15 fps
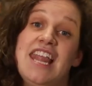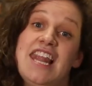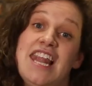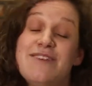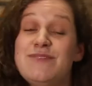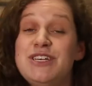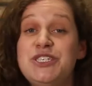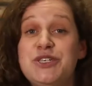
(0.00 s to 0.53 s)

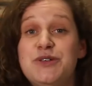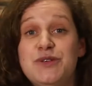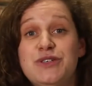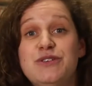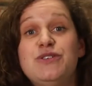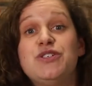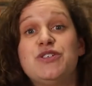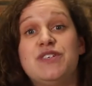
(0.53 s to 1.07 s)
Let me show
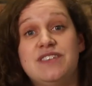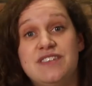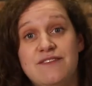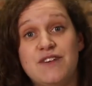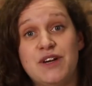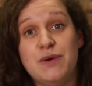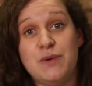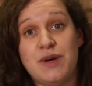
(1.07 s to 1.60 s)
you through the
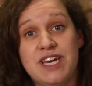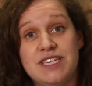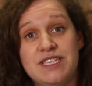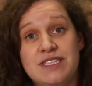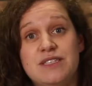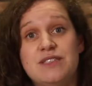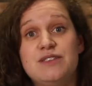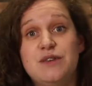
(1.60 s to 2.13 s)
different
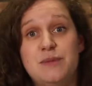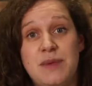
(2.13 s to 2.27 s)
ways to